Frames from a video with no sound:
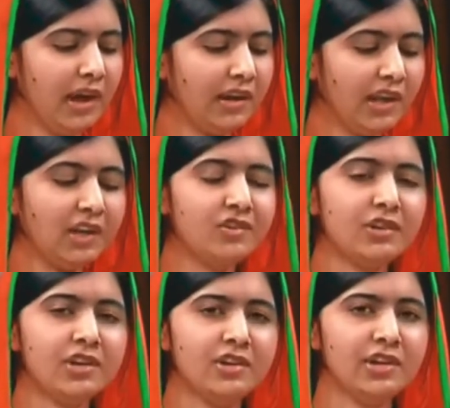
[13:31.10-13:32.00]
At age
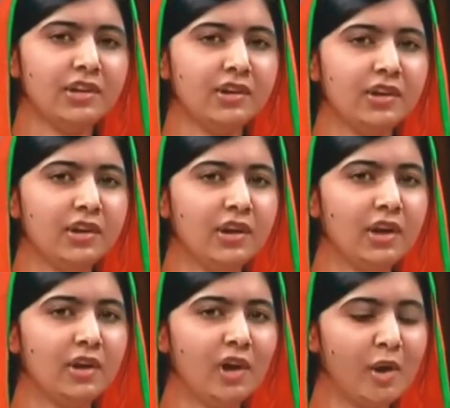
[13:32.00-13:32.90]
13,
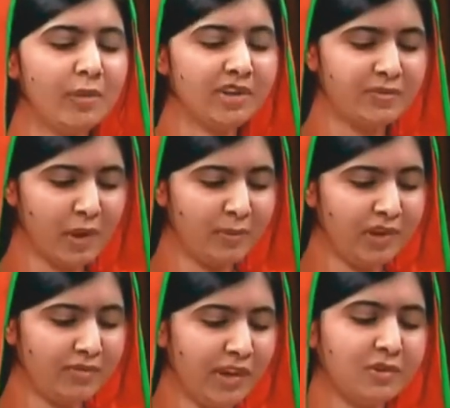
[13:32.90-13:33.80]
Rahma's
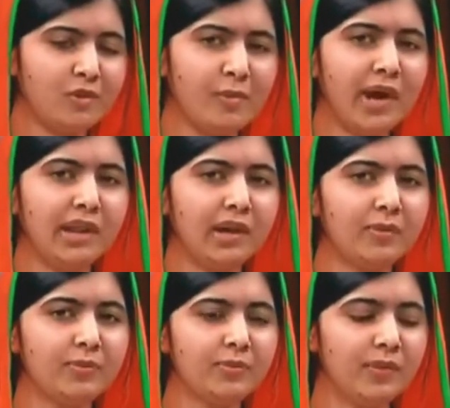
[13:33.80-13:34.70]
family fled
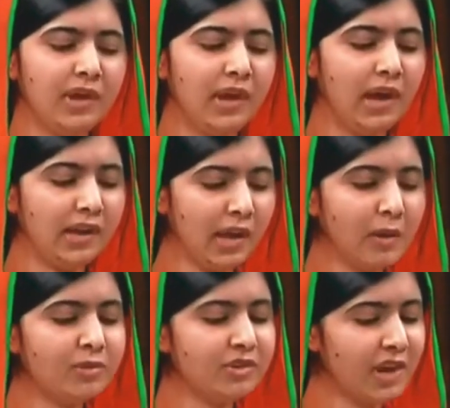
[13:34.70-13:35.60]
Somalia and
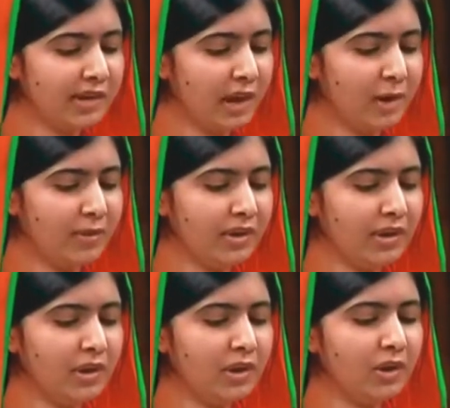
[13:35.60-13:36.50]
came to Dadaab,
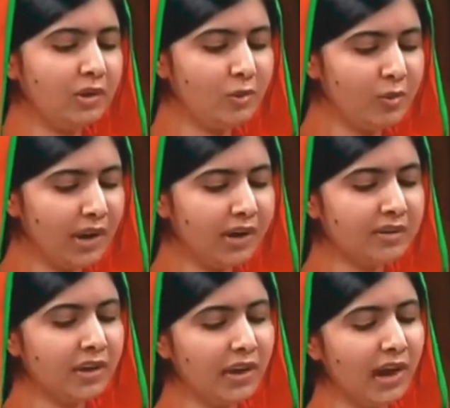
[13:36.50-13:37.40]
the
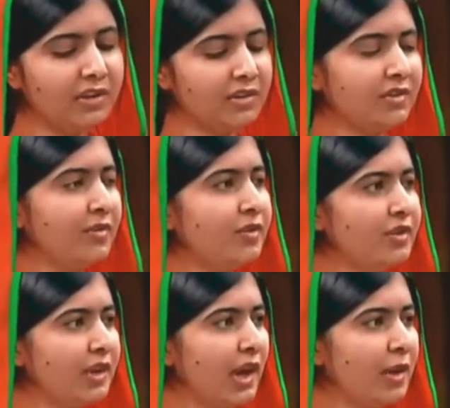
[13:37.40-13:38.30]
world's largest
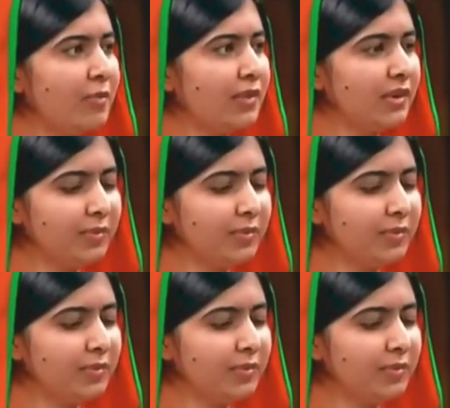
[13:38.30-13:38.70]
refugee camp.